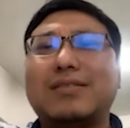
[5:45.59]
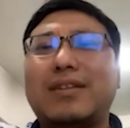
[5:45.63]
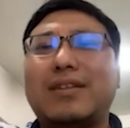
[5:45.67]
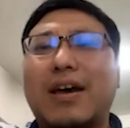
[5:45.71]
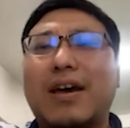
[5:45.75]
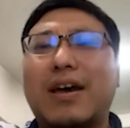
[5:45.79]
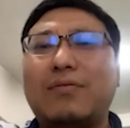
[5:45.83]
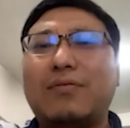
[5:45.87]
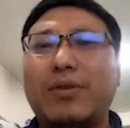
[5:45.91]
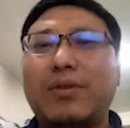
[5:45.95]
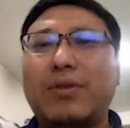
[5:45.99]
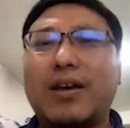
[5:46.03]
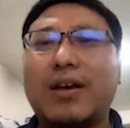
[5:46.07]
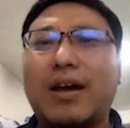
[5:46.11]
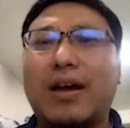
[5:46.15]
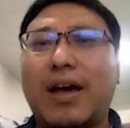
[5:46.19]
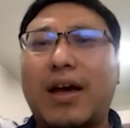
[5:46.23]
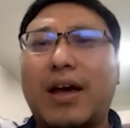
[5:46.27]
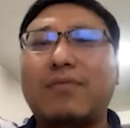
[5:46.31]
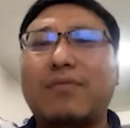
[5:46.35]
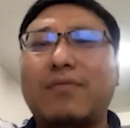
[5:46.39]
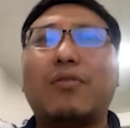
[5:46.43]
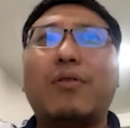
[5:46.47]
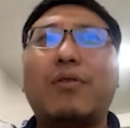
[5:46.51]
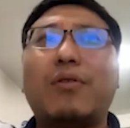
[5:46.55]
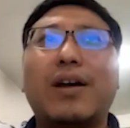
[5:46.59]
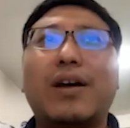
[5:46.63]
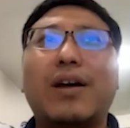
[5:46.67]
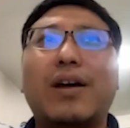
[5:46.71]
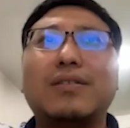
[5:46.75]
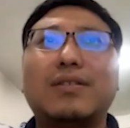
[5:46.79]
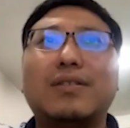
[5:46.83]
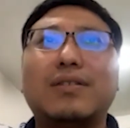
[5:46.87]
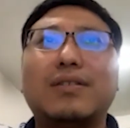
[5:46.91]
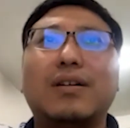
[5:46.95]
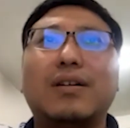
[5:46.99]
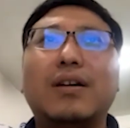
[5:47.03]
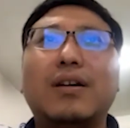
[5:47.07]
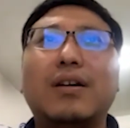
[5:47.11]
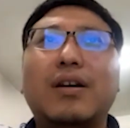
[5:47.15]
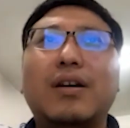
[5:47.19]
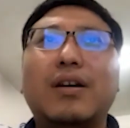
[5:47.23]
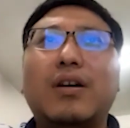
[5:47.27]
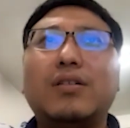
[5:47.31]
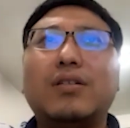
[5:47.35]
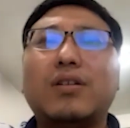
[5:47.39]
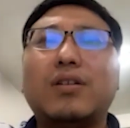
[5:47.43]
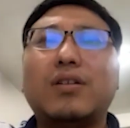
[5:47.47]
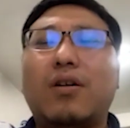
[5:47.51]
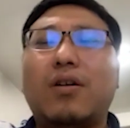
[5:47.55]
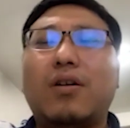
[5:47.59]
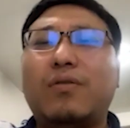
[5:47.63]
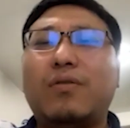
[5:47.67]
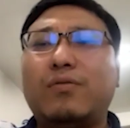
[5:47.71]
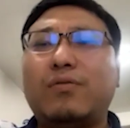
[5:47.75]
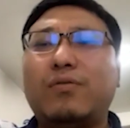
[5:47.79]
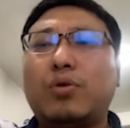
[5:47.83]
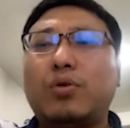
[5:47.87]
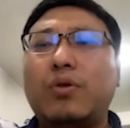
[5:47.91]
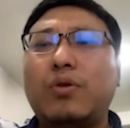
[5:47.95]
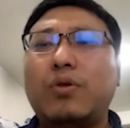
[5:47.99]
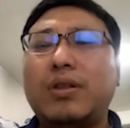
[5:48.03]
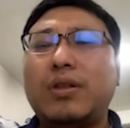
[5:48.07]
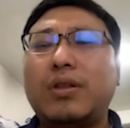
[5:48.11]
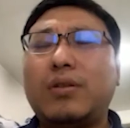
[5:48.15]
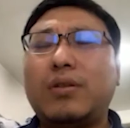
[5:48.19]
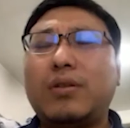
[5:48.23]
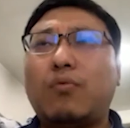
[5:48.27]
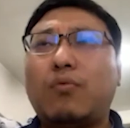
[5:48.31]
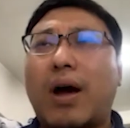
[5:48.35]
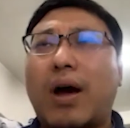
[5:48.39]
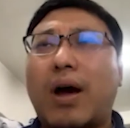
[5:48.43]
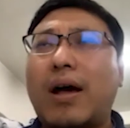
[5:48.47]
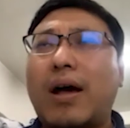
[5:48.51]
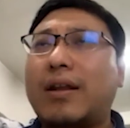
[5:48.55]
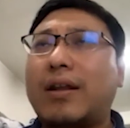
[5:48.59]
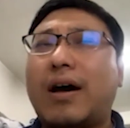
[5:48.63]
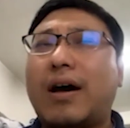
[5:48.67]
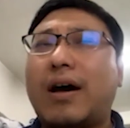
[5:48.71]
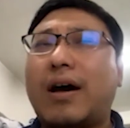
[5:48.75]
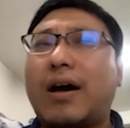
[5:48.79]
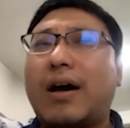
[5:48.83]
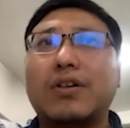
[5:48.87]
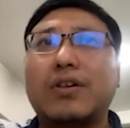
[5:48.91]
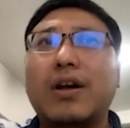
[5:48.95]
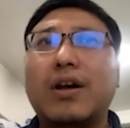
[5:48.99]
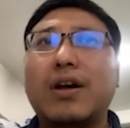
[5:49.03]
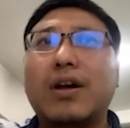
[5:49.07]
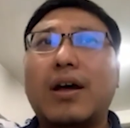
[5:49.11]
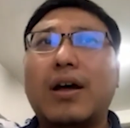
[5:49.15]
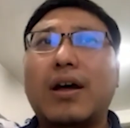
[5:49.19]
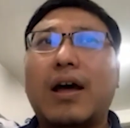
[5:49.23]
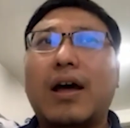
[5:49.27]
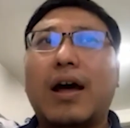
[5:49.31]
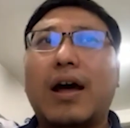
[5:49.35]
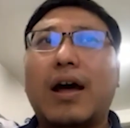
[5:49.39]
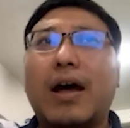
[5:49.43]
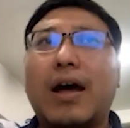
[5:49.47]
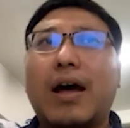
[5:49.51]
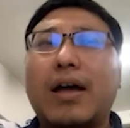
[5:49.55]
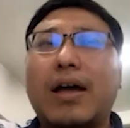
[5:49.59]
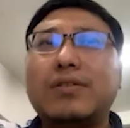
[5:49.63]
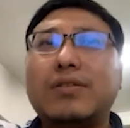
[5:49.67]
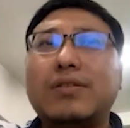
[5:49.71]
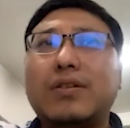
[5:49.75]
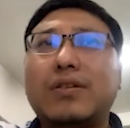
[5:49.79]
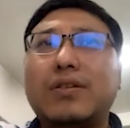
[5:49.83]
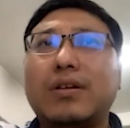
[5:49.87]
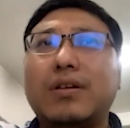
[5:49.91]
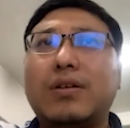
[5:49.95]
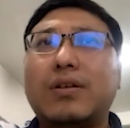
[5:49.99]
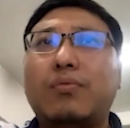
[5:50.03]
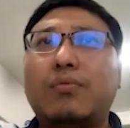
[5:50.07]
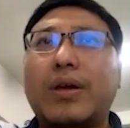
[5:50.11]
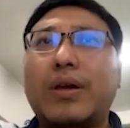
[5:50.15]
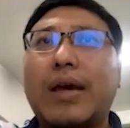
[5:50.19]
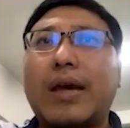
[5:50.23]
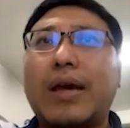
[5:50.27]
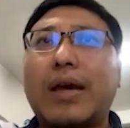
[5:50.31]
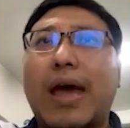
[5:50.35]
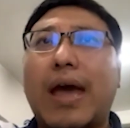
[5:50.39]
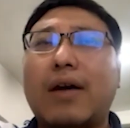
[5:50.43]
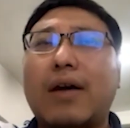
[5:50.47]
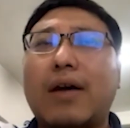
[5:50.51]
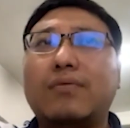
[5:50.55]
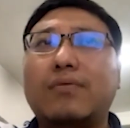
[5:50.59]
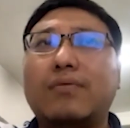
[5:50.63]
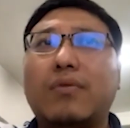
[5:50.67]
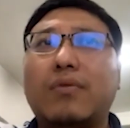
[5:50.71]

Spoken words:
So during 1.5 months, I think we have